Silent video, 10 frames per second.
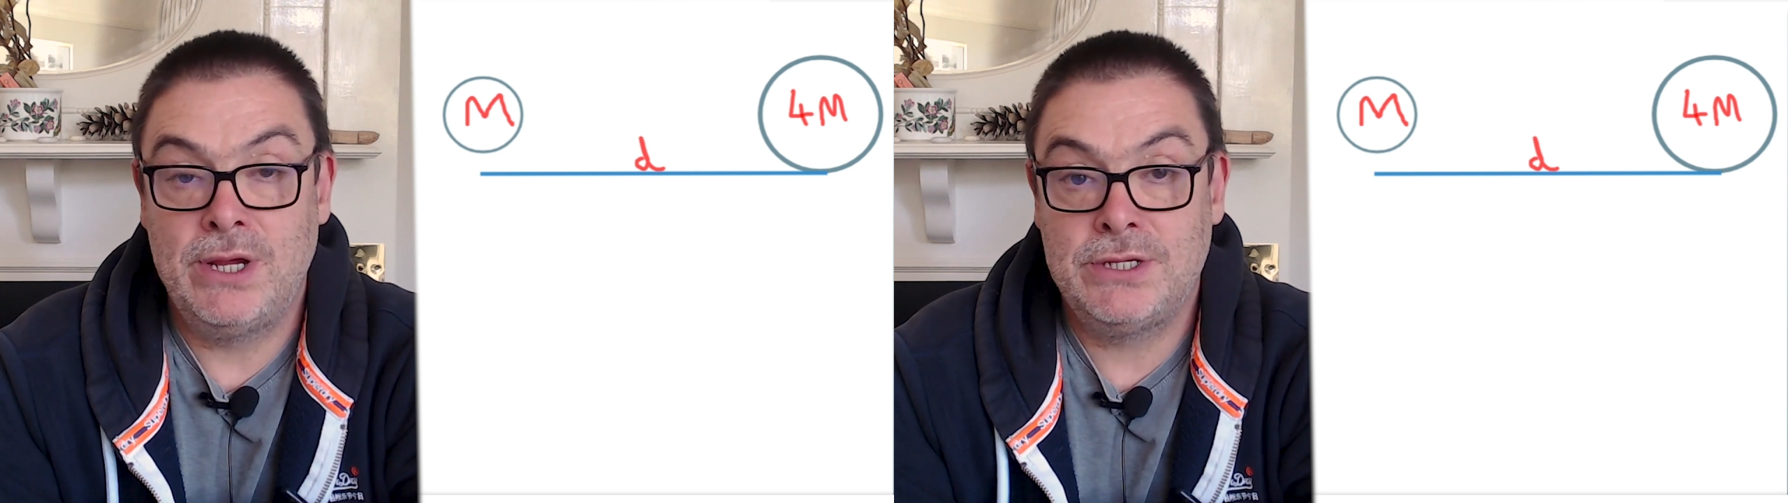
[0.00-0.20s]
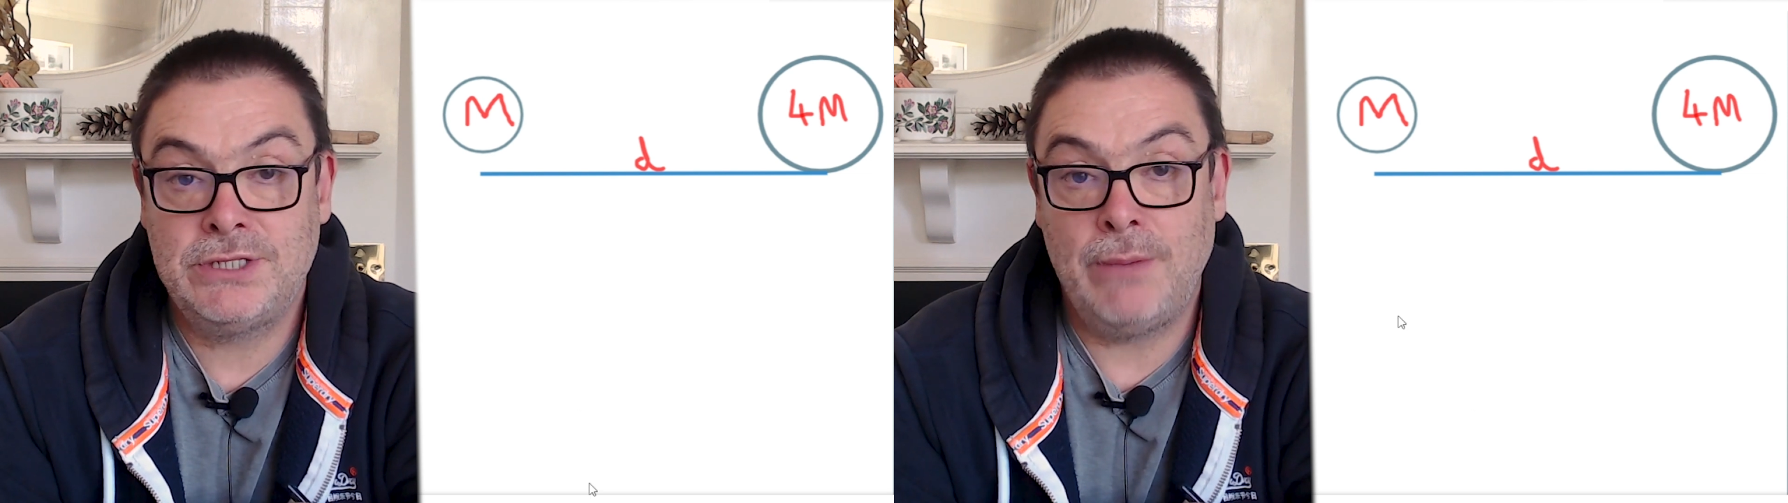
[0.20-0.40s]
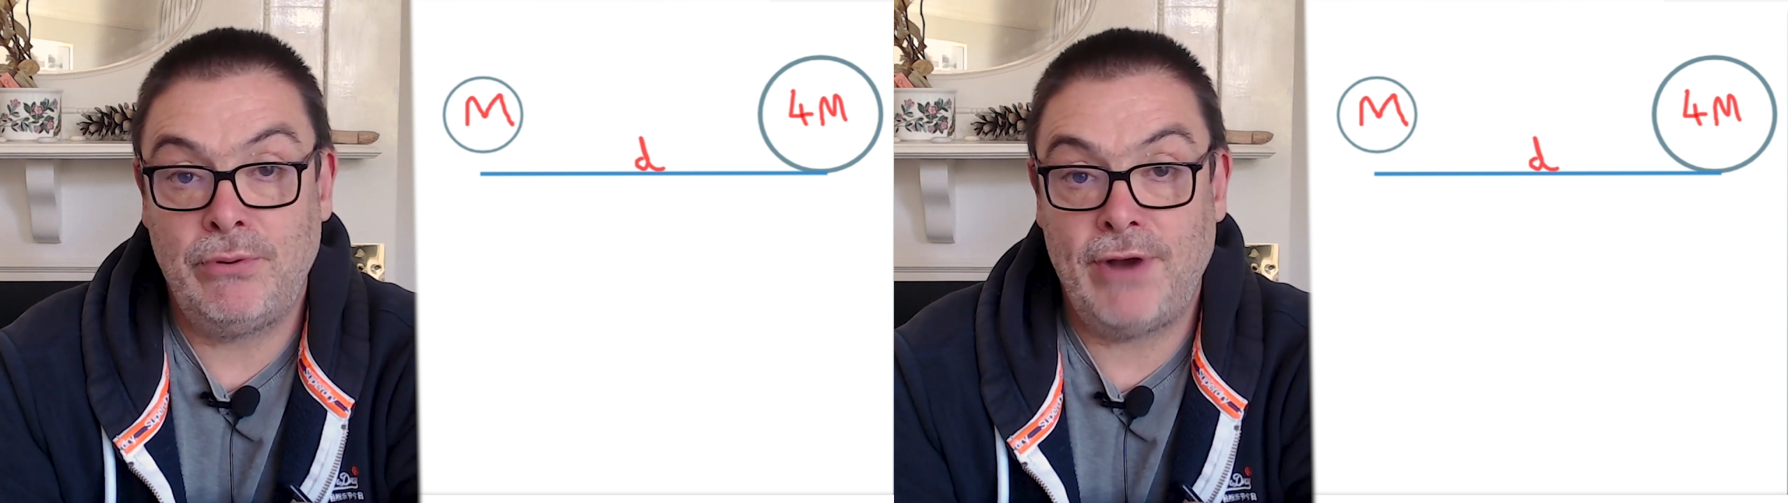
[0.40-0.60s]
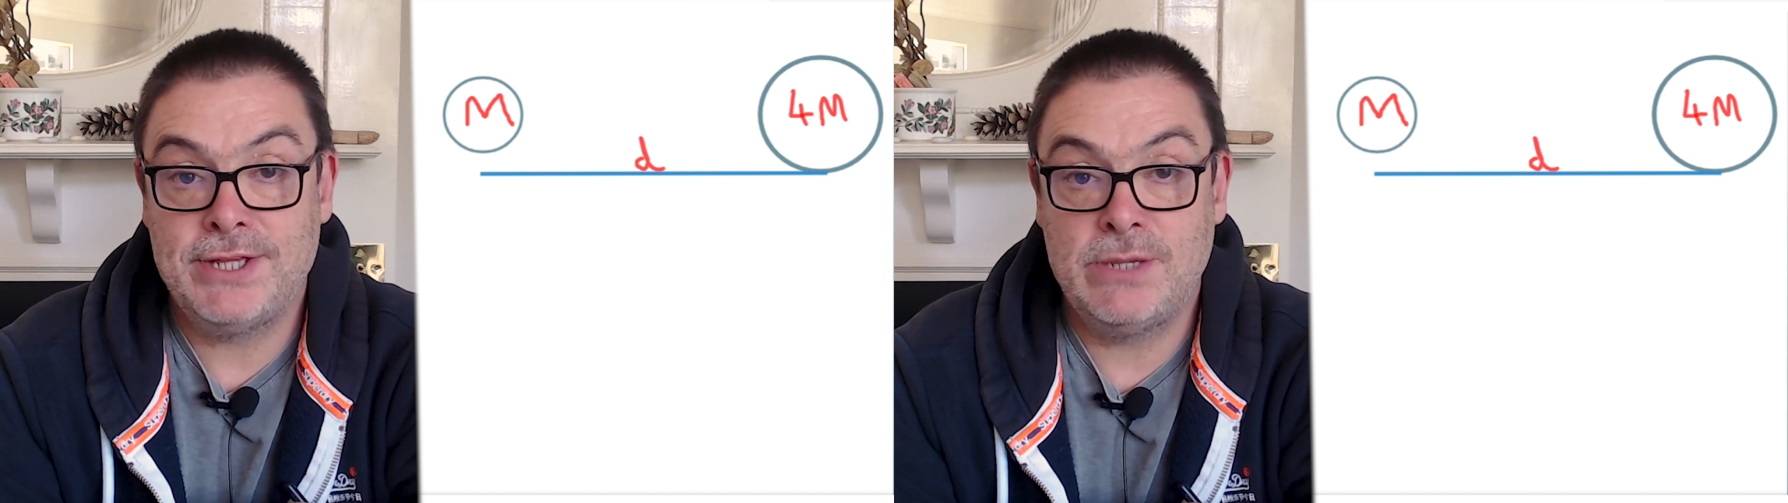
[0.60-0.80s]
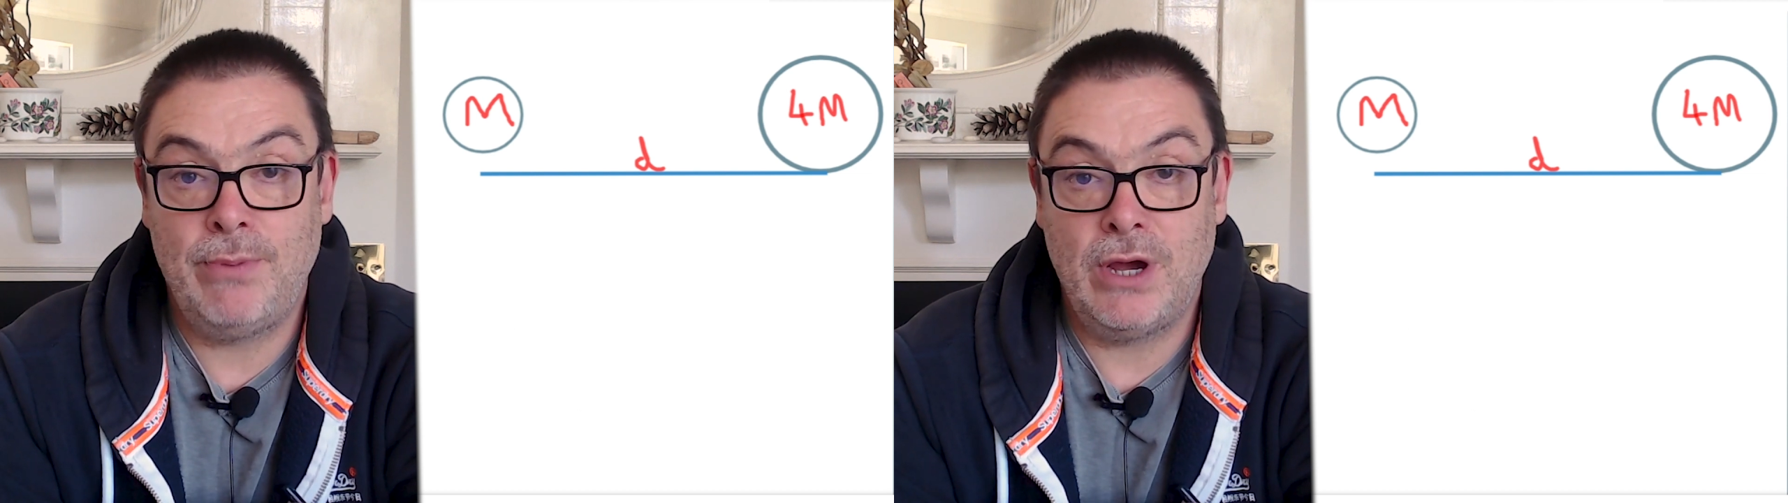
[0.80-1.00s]

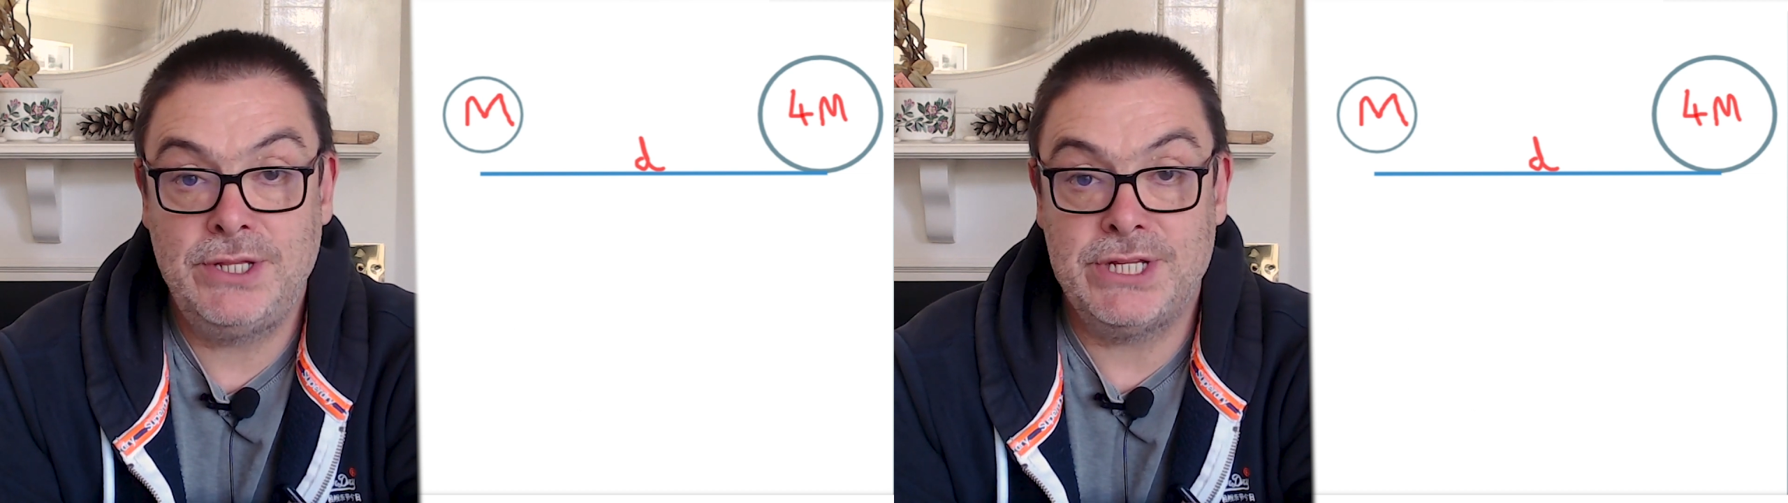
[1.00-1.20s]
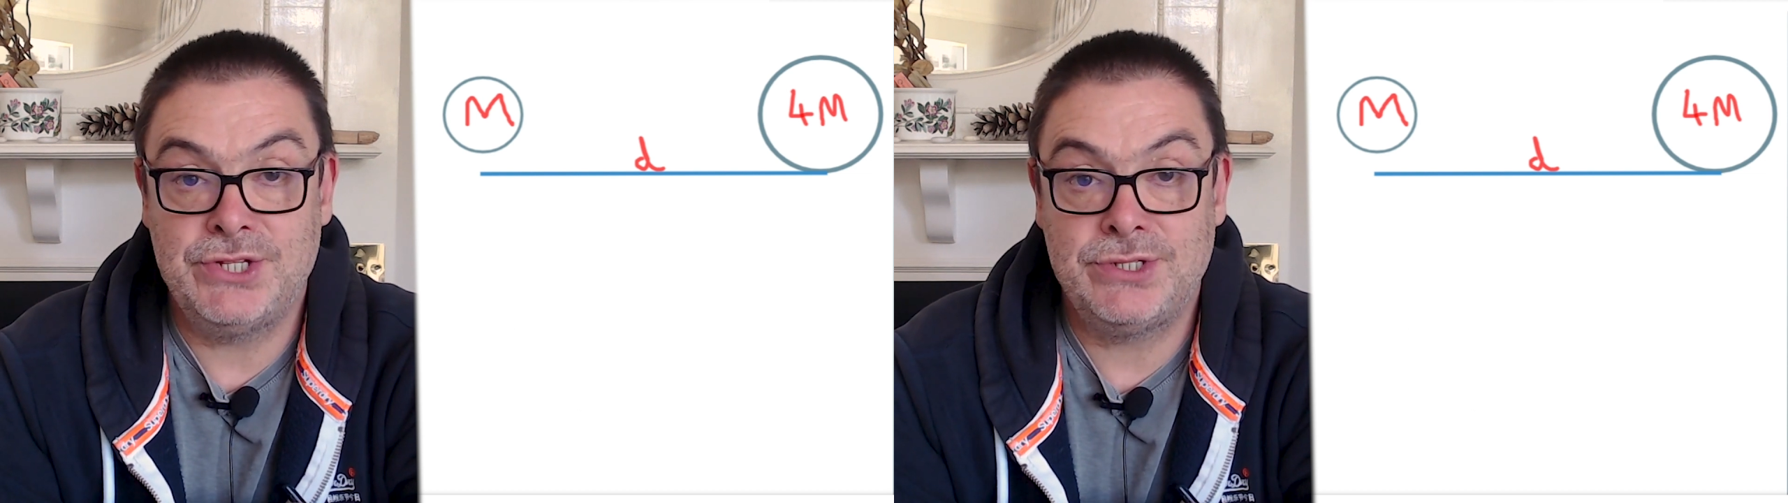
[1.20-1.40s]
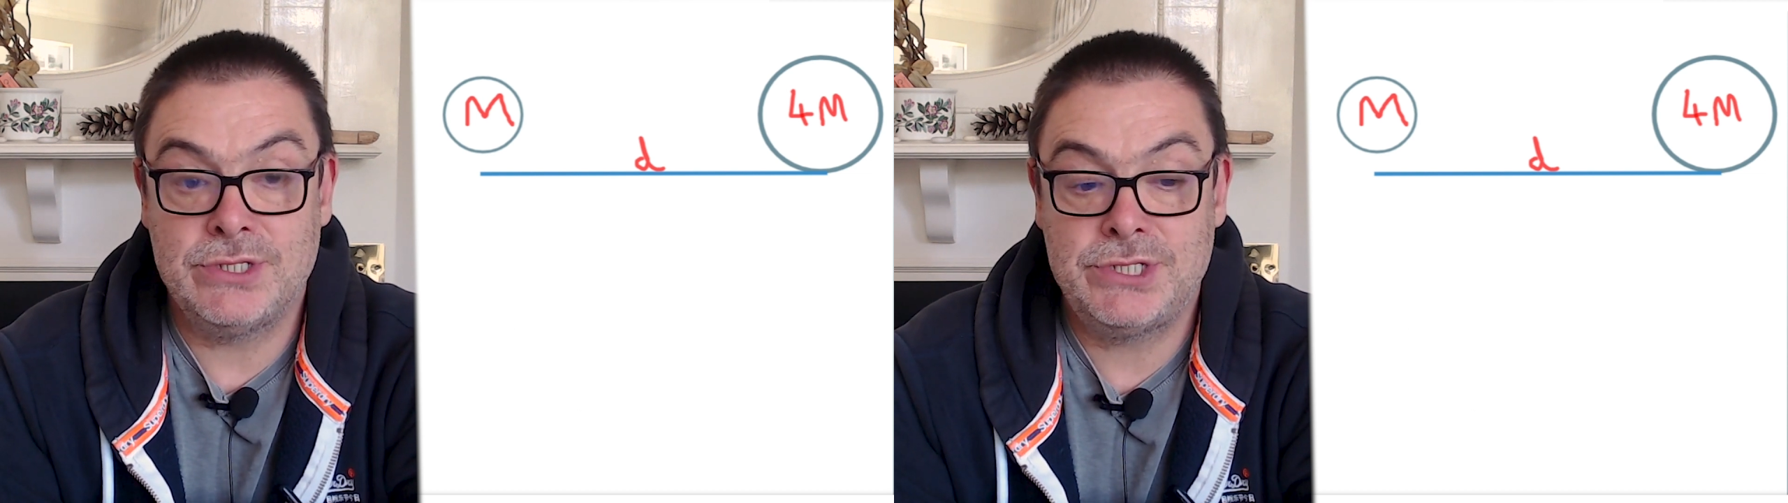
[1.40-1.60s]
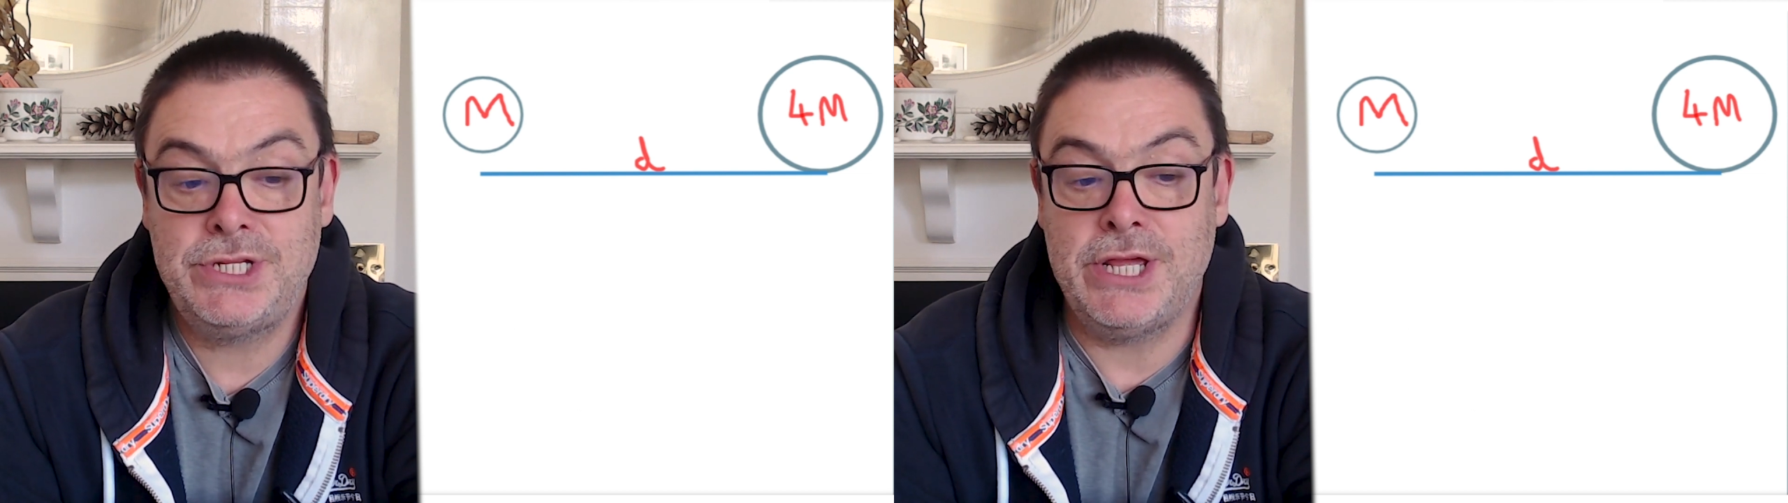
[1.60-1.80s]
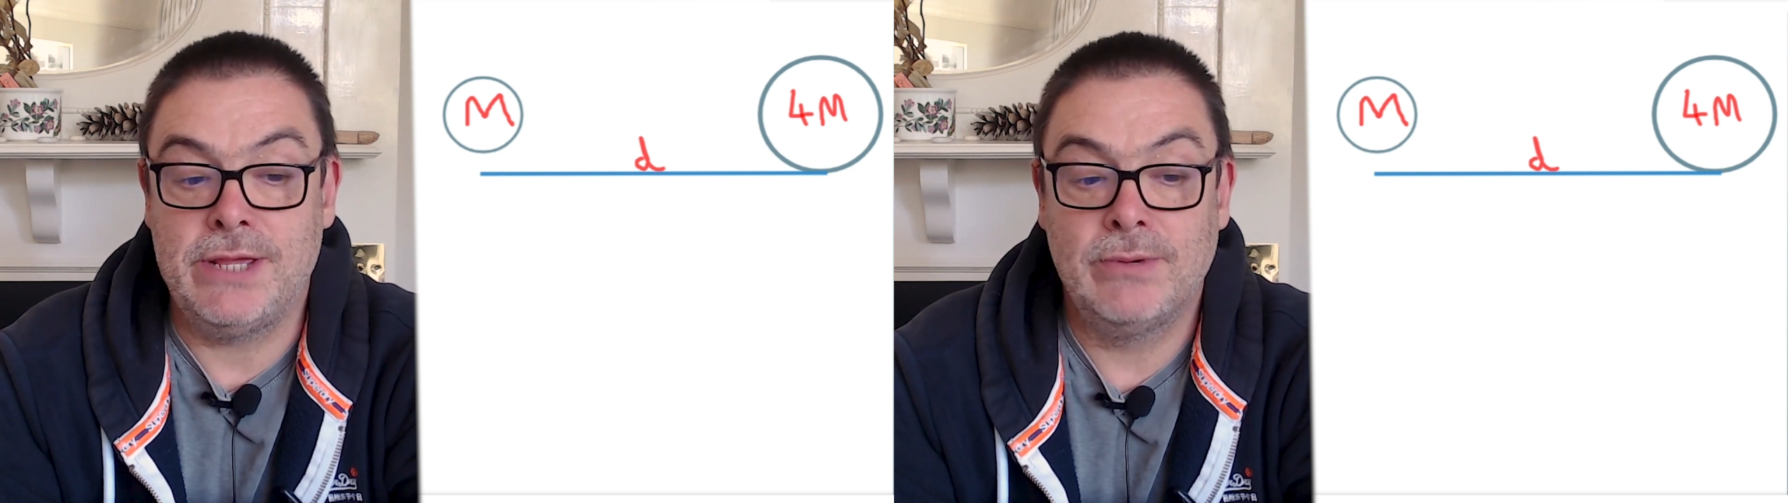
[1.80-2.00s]
separated by a distance
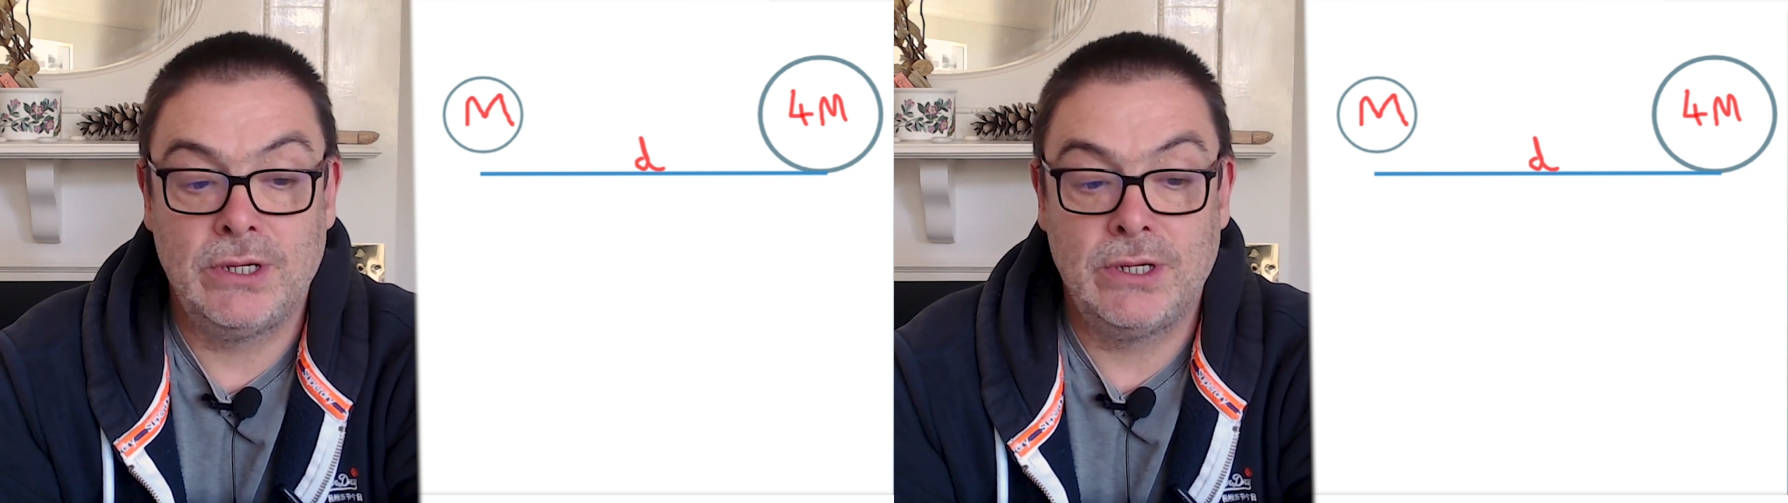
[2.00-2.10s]
d.